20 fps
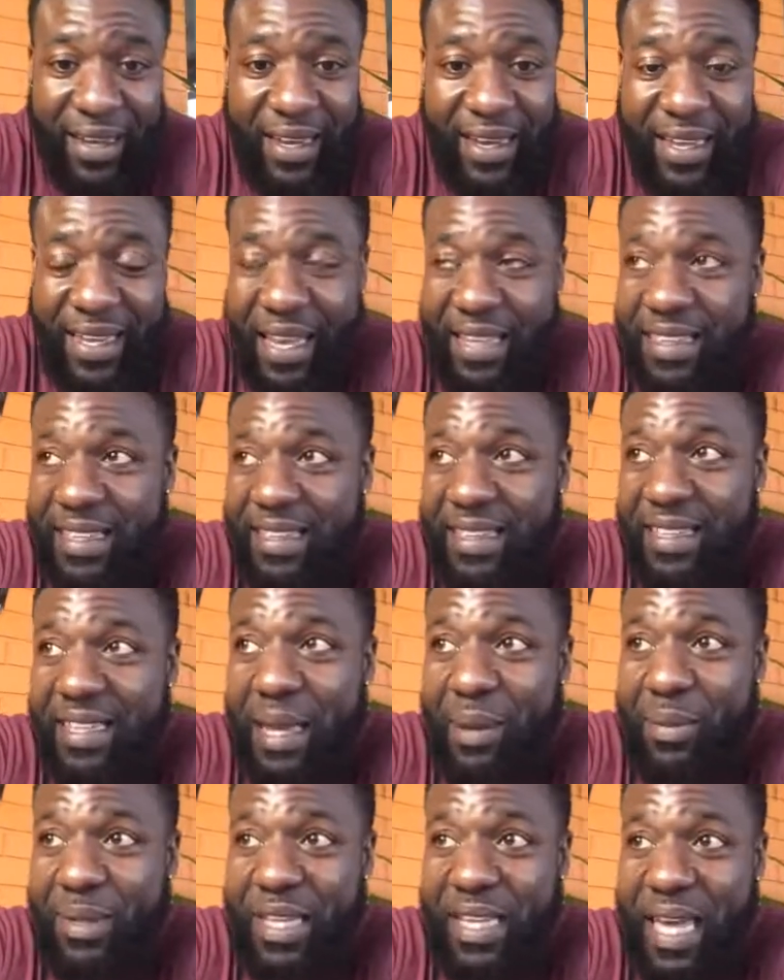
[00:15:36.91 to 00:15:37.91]
And I think the
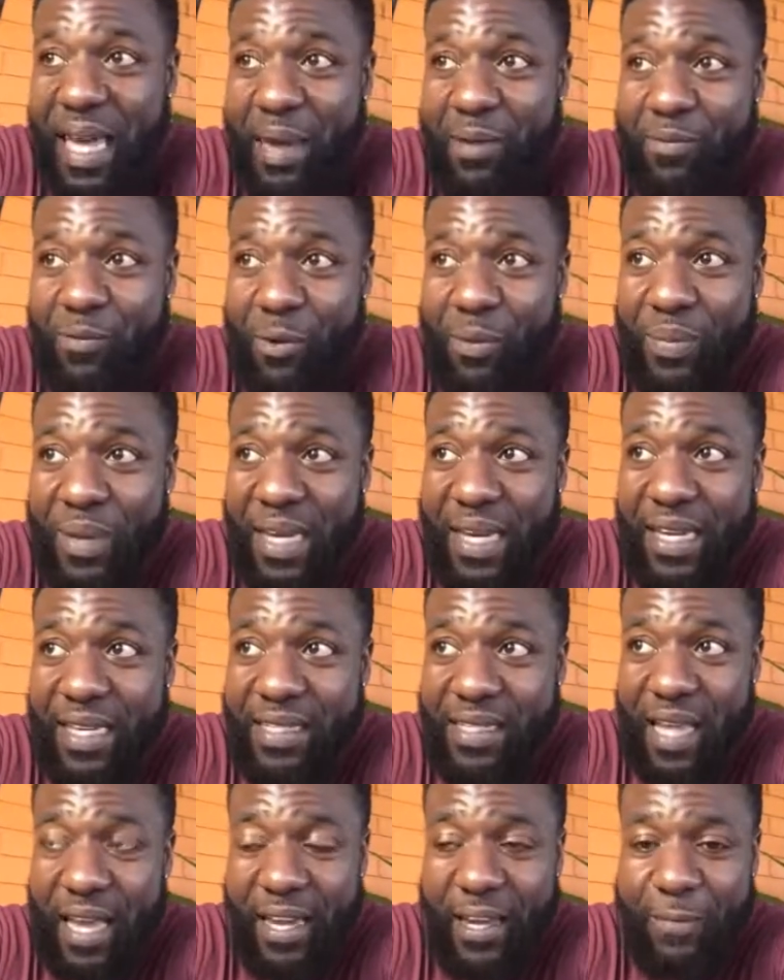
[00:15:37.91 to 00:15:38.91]
name of the game for me is
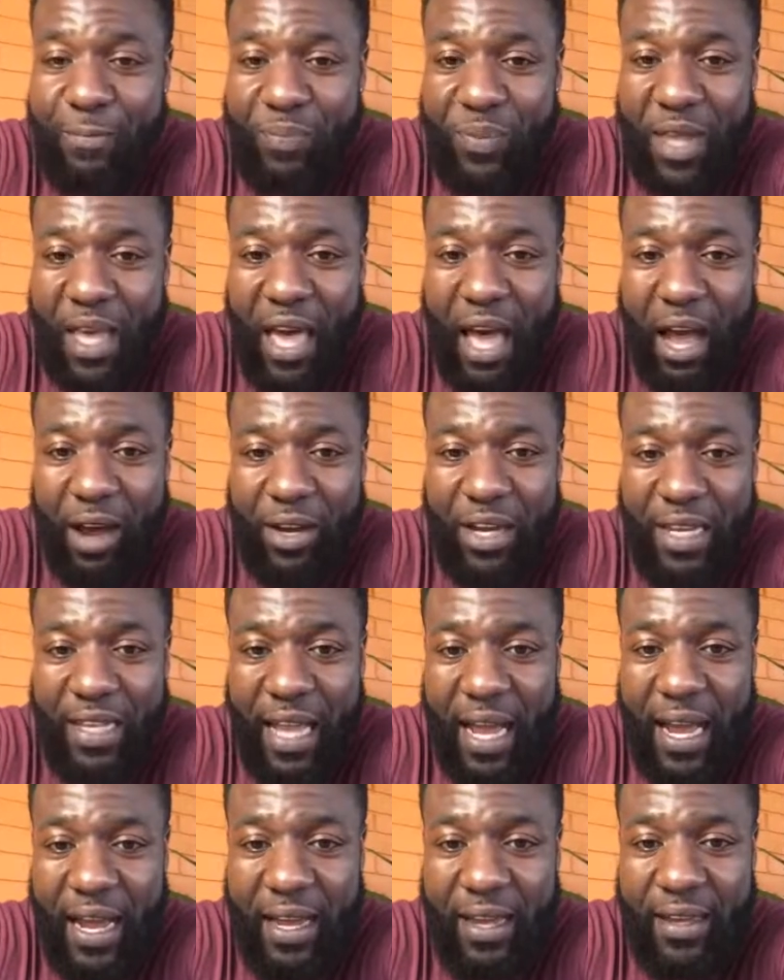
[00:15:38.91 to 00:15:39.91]
like, how can
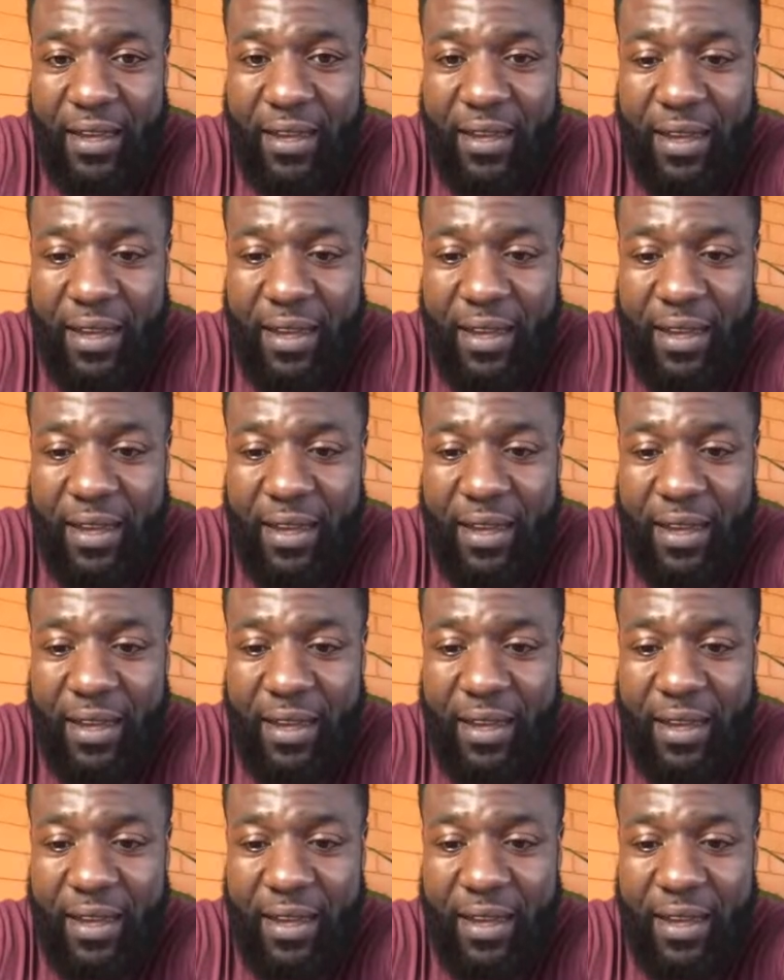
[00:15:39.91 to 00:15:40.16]
I